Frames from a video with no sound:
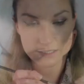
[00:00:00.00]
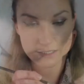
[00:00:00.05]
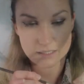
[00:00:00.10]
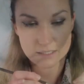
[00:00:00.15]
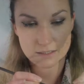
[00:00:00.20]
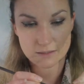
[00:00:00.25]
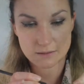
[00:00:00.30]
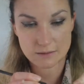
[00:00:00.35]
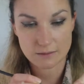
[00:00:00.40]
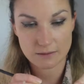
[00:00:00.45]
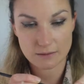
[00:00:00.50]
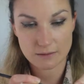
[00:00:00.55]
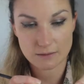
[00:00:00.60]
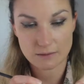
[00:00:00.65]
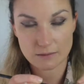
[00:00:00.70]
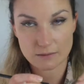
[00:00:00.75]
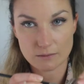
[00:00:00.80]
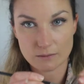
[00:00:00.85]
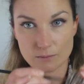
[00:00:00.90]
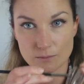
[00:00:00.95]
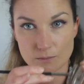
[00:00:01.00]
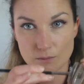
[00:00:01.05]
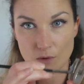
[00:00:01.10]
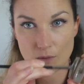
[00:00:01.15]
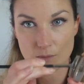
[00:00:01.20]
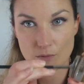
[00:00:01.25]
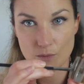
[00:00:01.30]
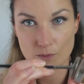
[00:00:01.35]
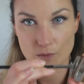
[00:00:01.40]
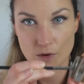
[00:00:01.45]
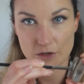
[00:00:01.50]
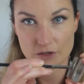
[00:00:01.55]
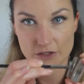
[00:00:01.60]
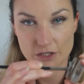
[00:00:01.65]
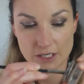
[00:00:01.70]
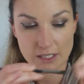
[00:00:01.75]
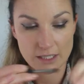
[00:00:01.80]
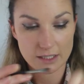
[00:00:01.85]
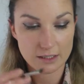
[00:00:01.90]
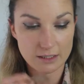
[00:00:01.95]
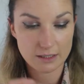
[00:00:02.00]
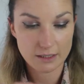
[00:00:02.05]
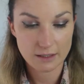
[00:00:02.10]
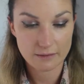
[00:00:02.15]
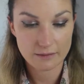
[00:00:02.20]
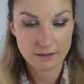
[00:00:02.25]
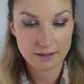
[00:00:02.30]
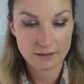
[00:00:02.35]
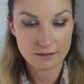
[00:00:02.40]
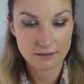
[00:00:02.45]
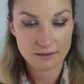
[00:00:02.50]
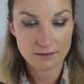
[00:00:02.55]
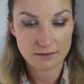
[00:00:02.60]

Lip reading: to pop the brush in and then